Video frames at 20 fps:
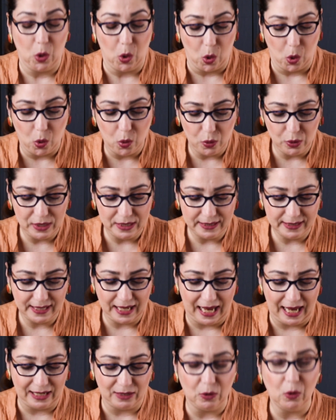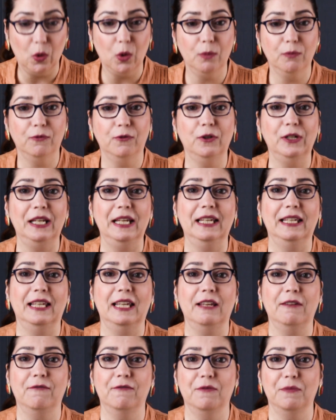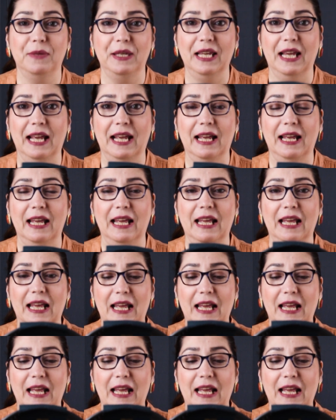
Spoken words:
holes and hopefully give me a